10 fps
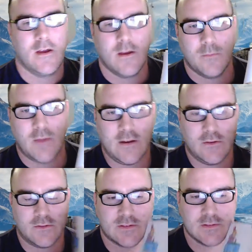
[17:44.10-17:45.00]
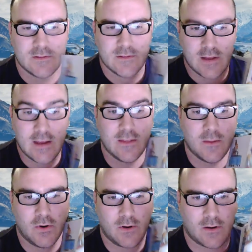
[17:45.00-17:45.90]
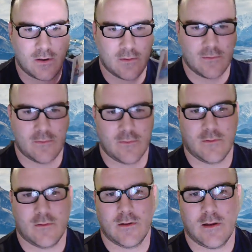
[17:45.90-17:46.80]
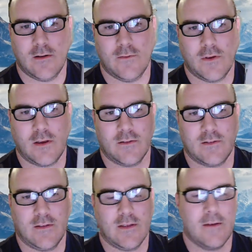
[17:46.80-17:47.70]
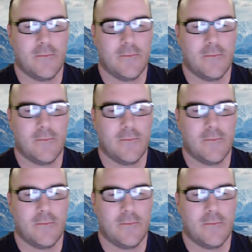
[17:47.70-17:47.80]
my notes in the book. I don't know if you can see that,